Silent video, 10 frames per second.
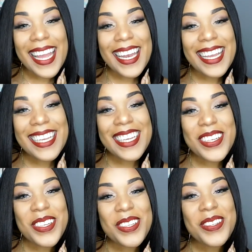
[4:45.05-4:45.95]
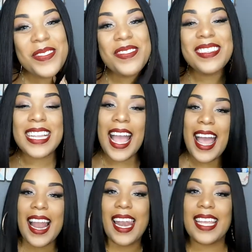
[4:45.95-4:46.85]
I like them.
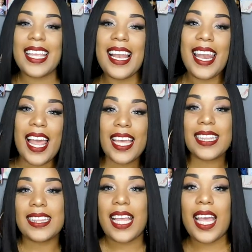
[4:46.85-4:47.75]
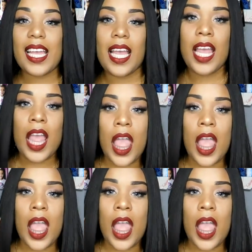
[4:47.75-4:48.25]
Like it like that.